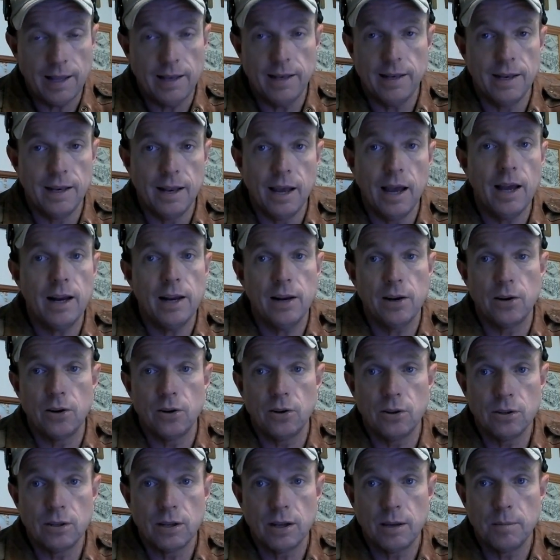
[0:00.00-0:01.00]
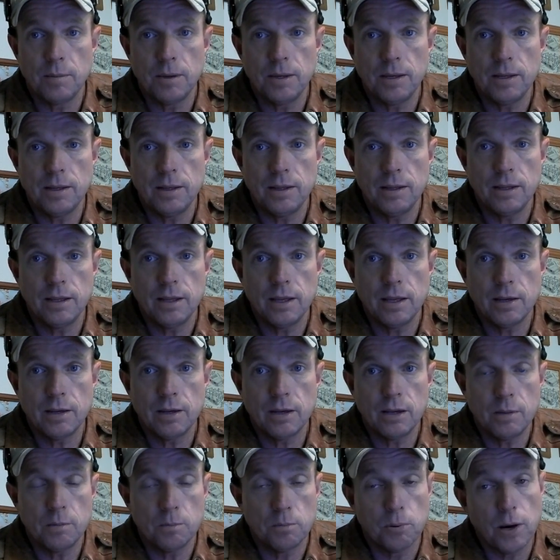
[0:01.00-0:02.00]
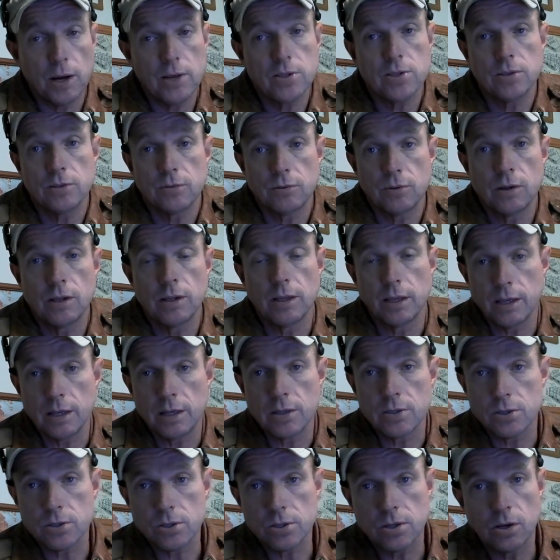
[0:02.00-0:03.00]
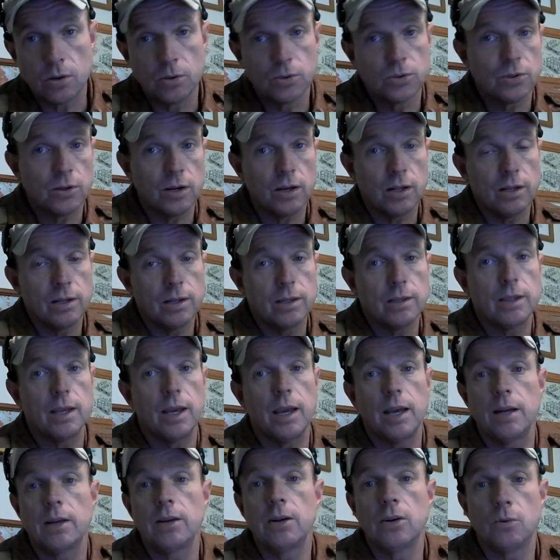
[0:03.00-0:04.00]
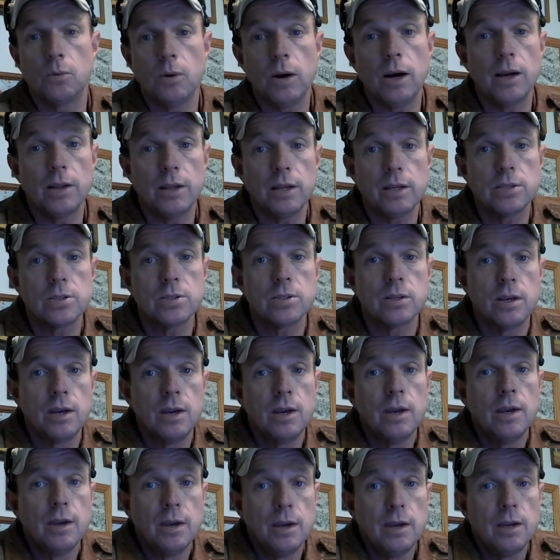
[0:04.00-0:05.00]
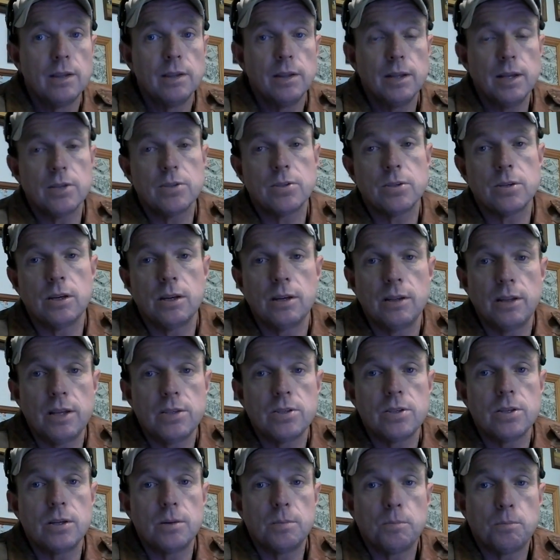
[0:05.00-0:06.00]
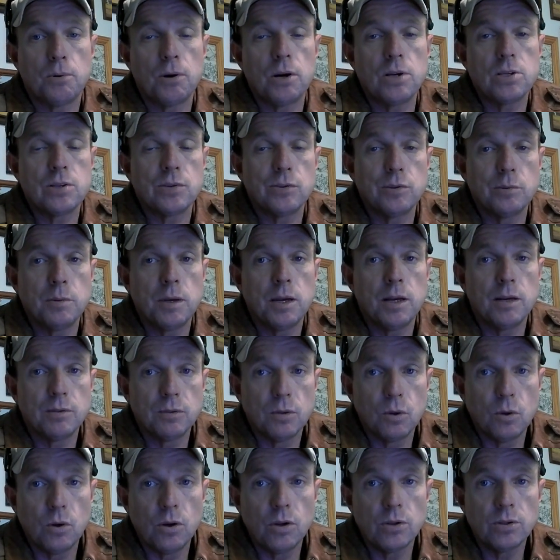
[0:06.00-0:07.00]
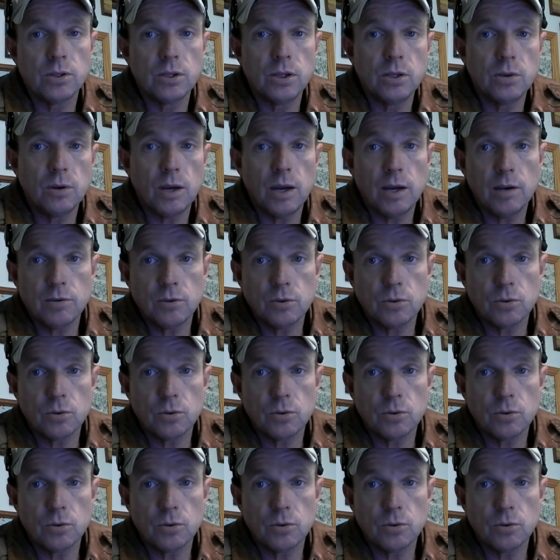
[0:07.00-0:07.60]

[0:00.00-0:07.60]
Not at all. I mean, impressive, really. As a soldier, I look at that and go, wow, that's an impressive amount of loyalty you have